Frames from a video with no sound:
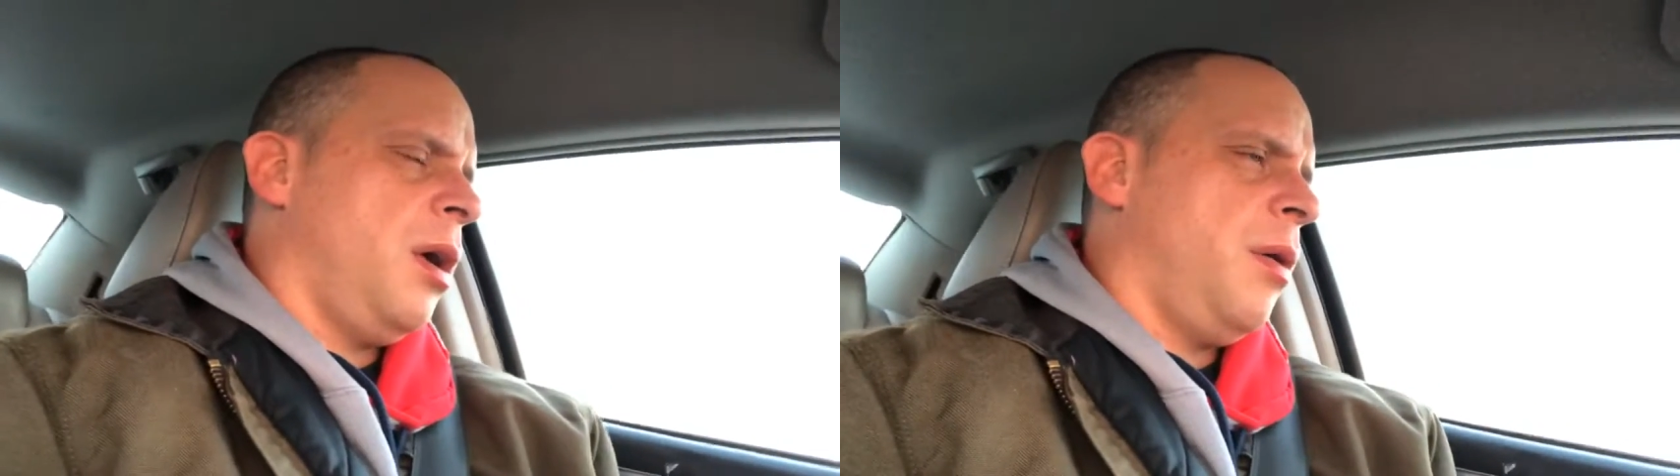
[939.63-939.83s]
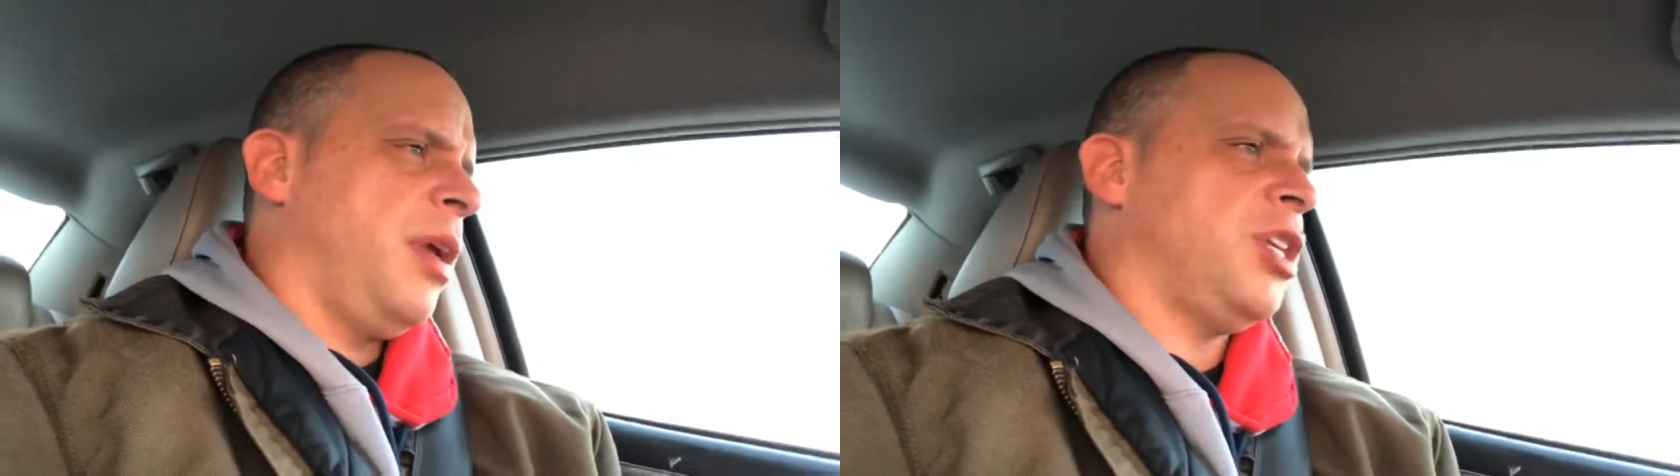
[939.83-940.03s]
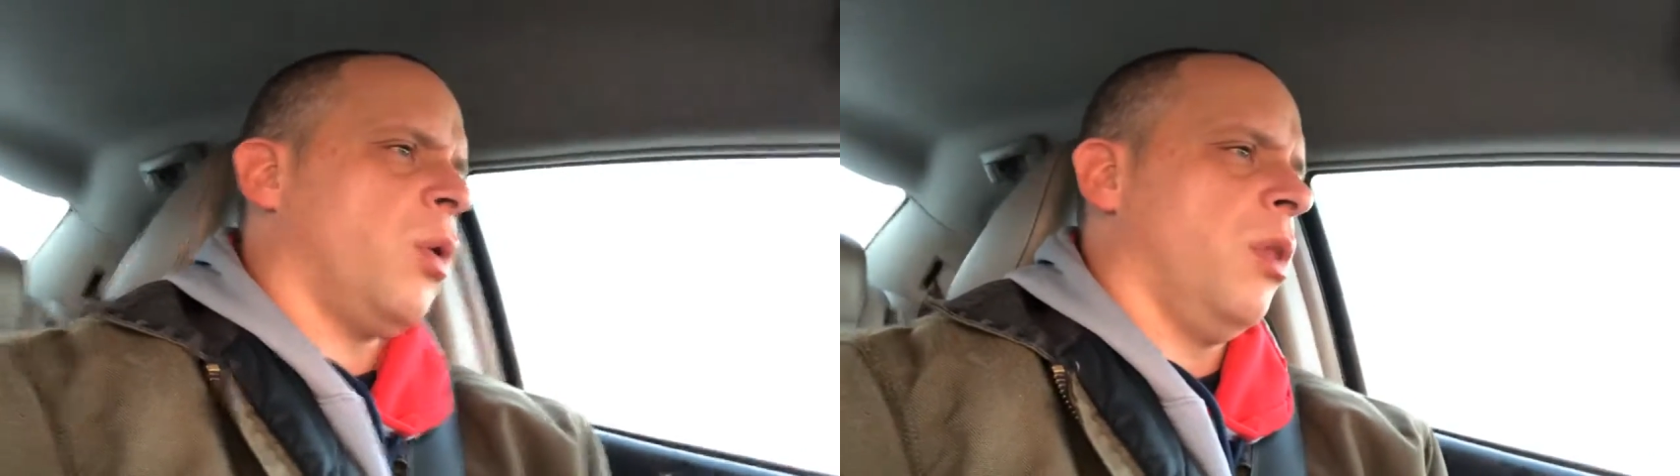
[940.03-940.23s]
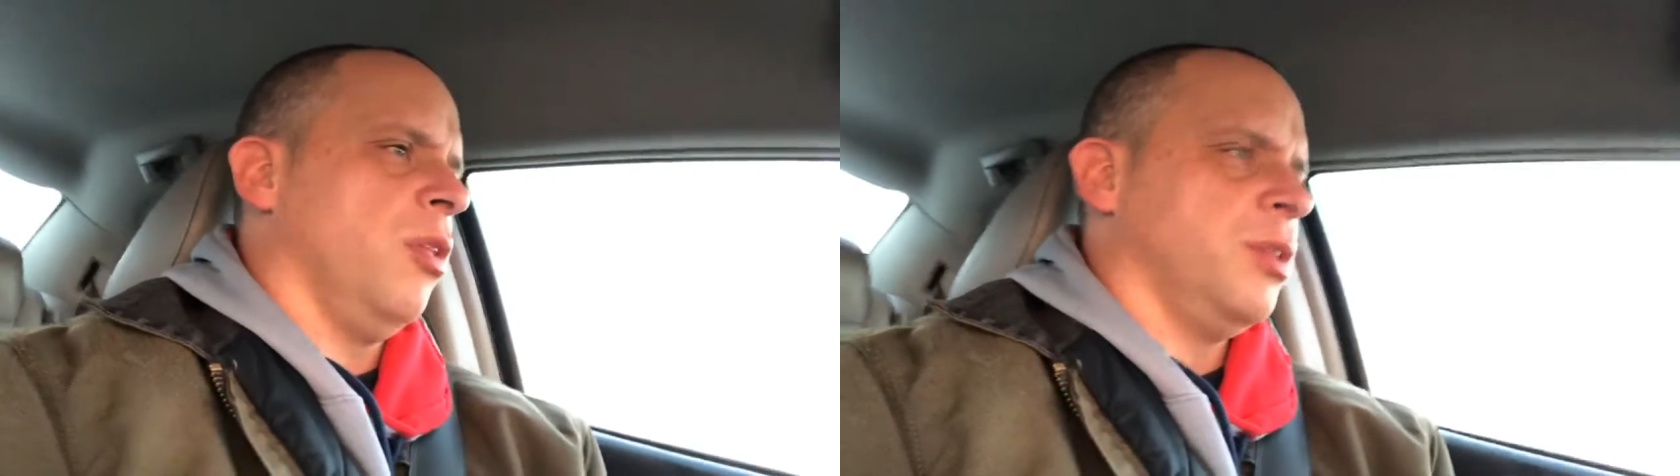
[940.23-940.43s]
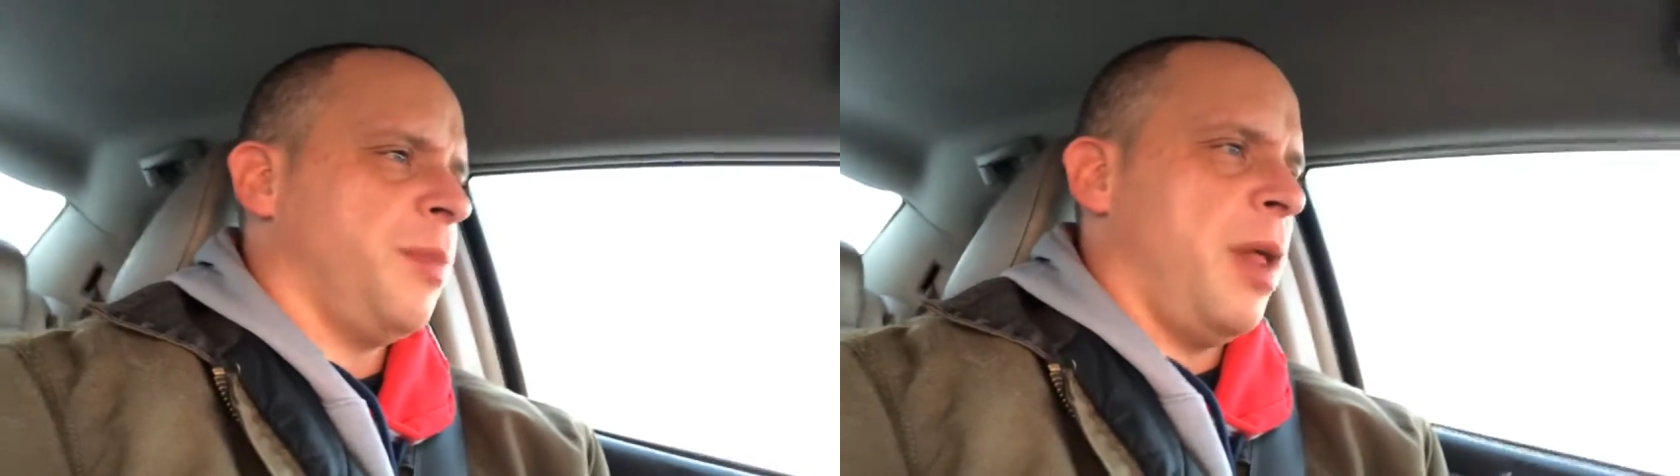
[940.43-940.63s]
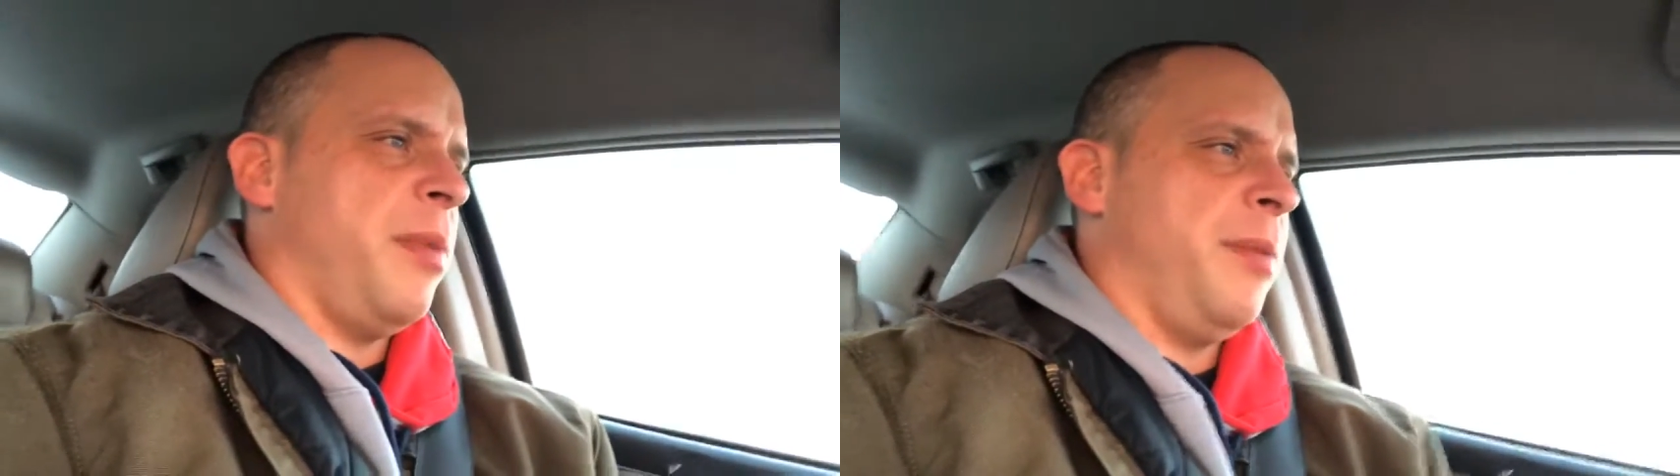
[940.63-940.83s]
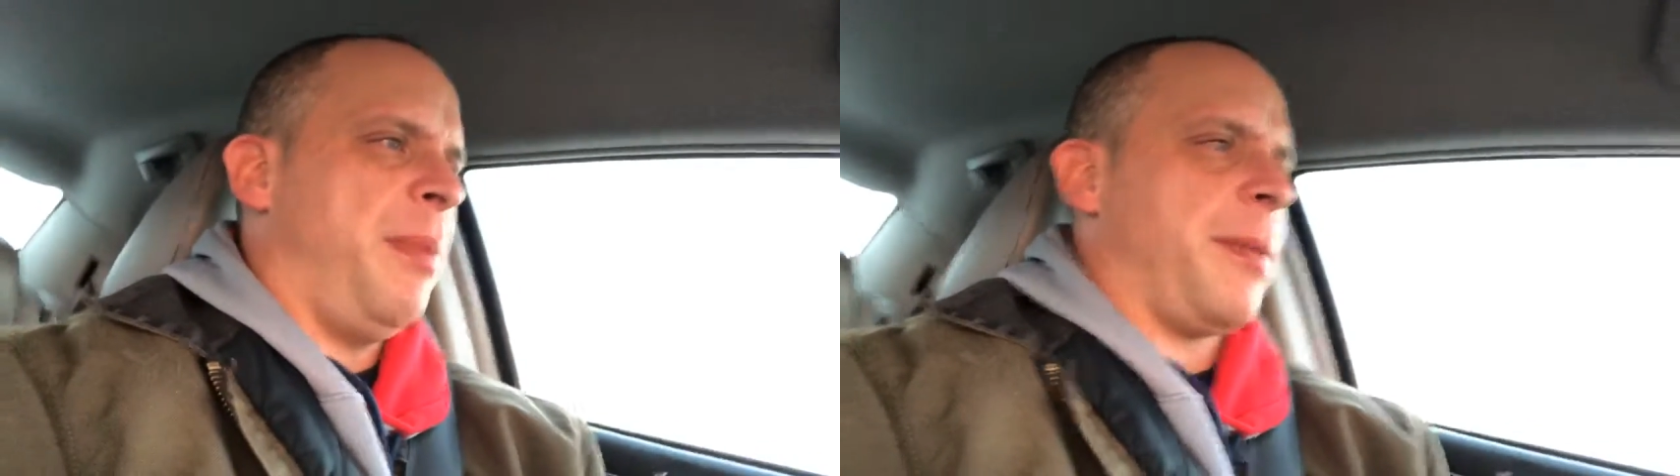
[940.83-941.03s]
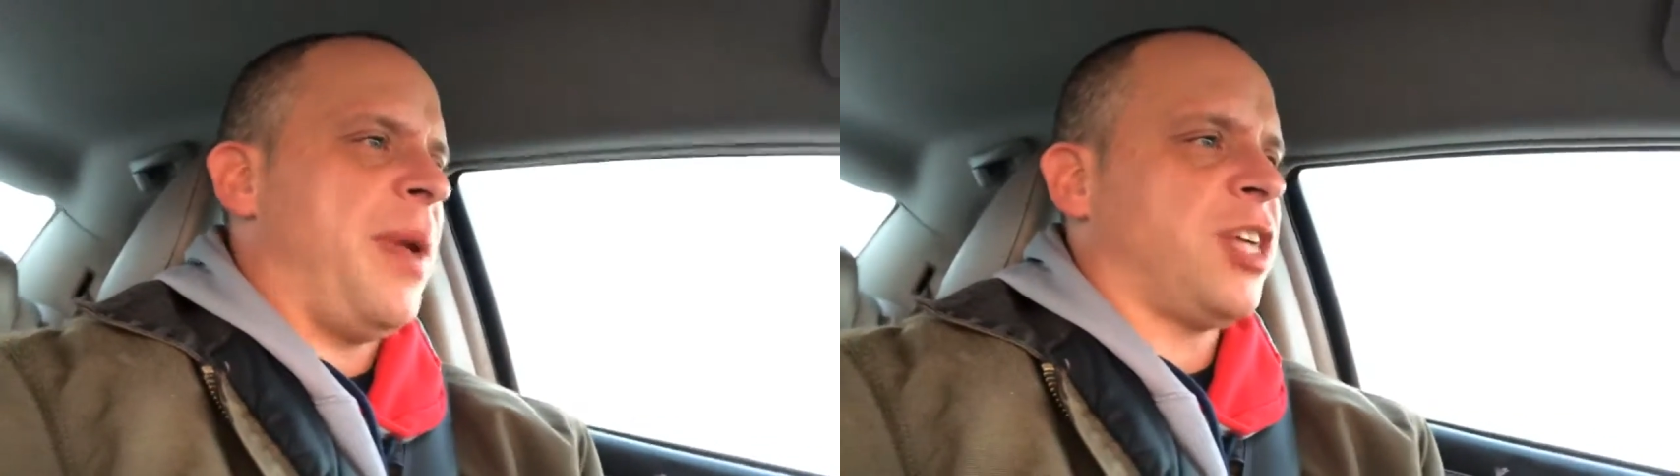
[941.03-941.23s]
You just don't want to lose money. But
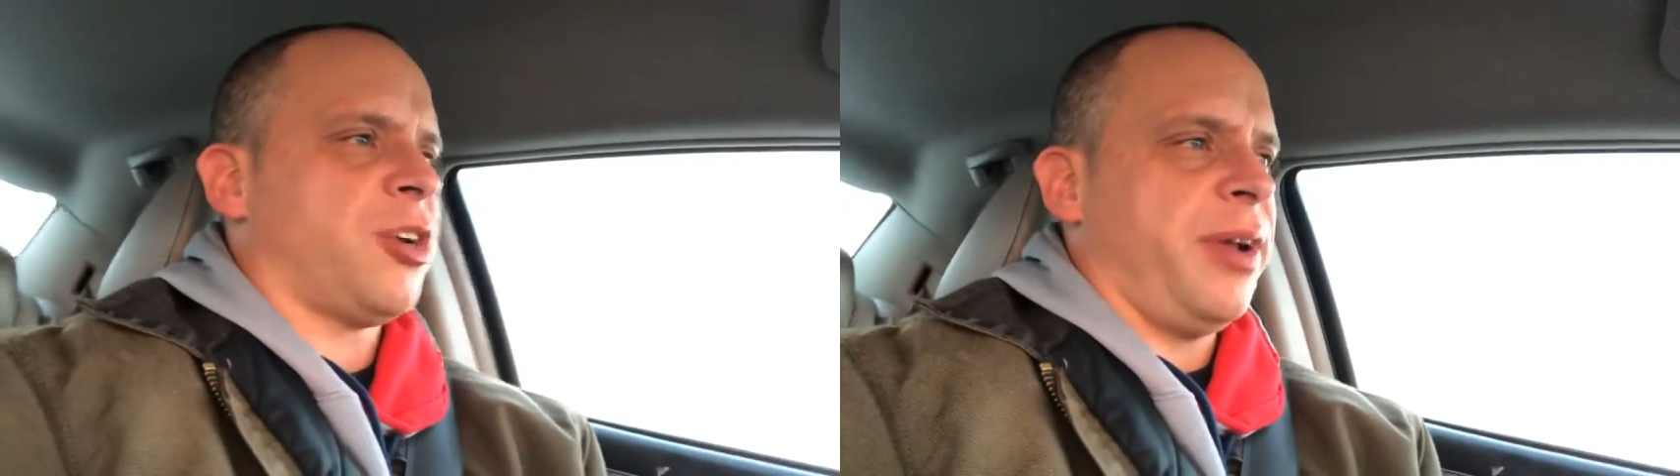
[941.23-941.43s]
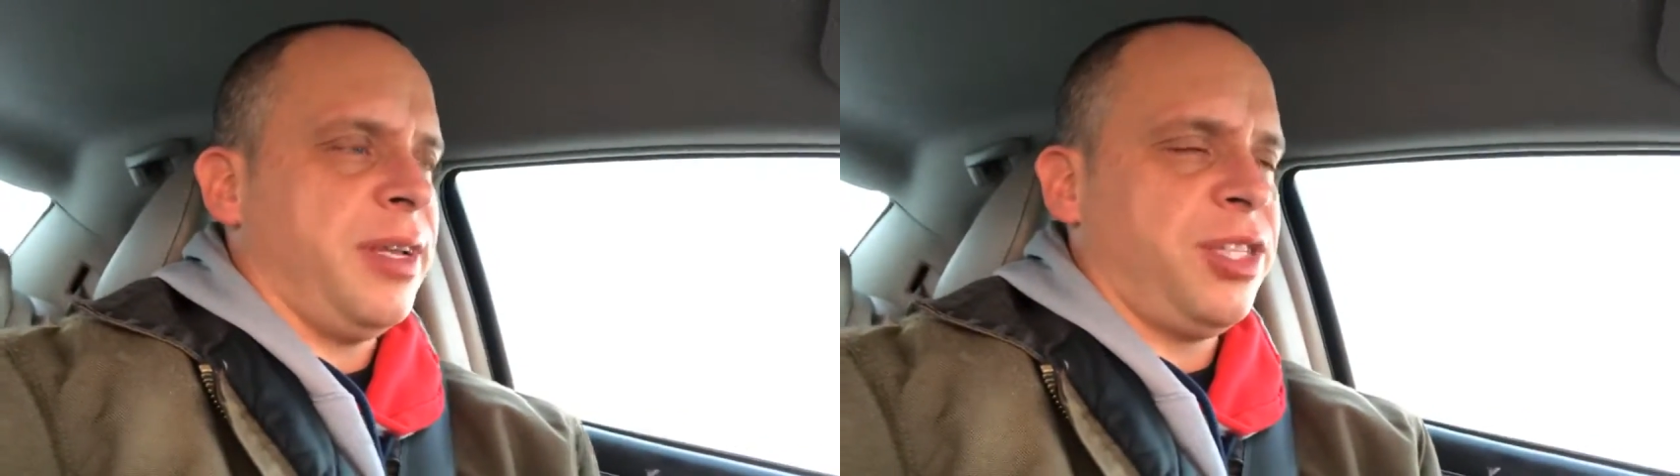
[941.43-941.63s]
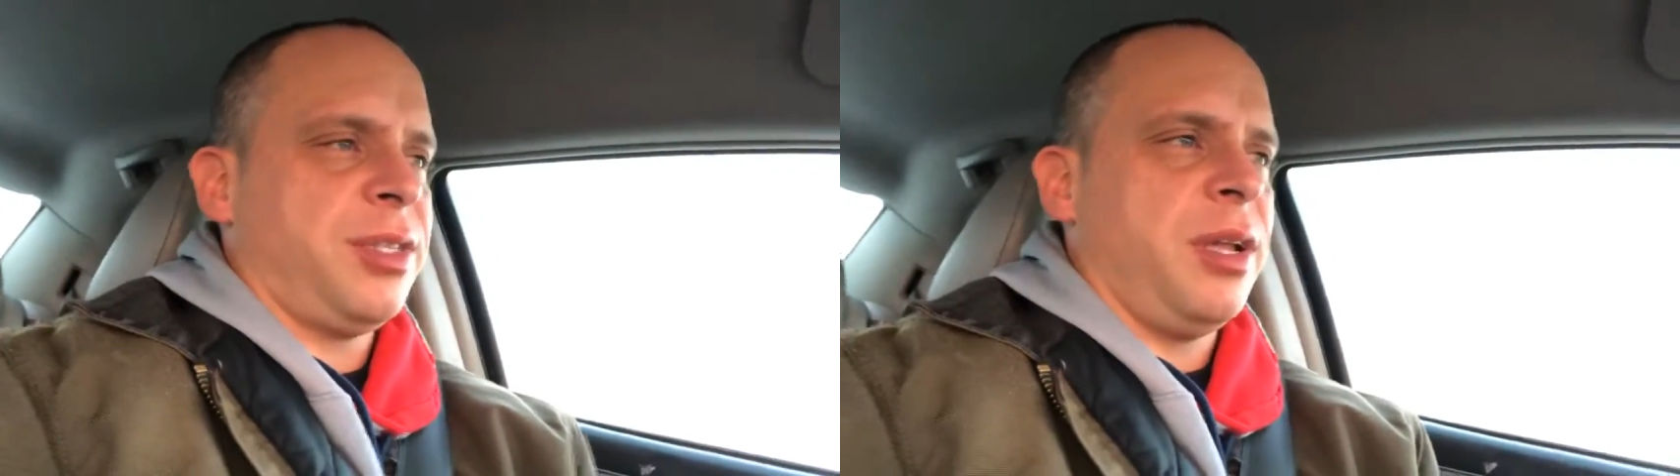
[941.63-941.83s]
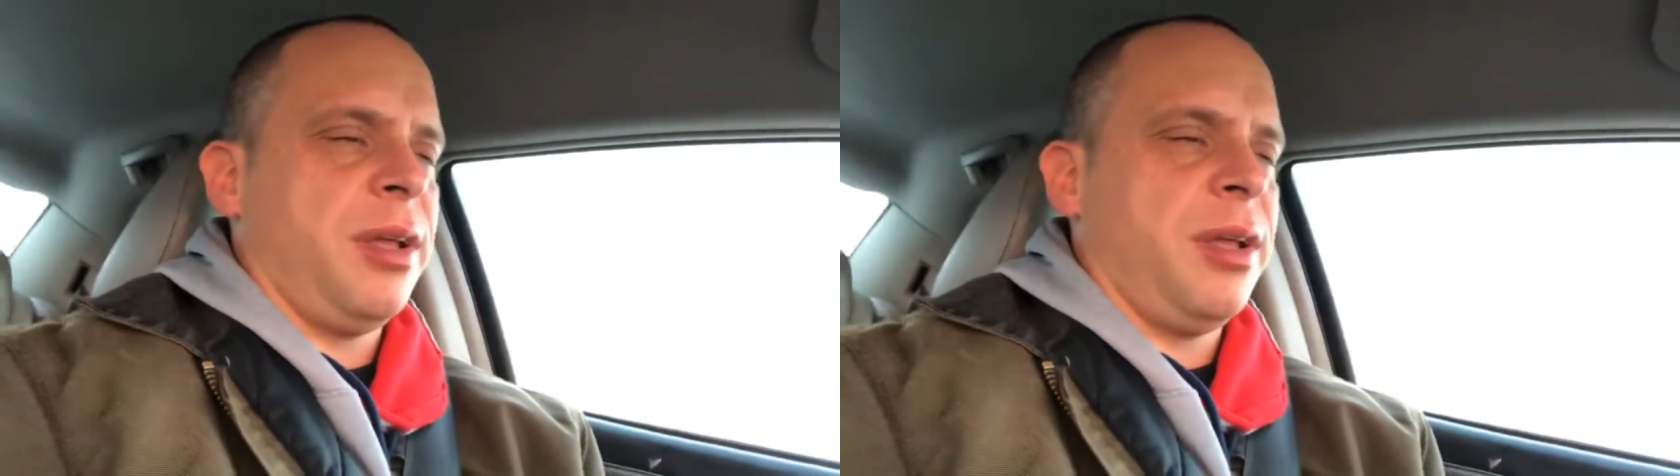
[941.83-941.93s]
big picture is,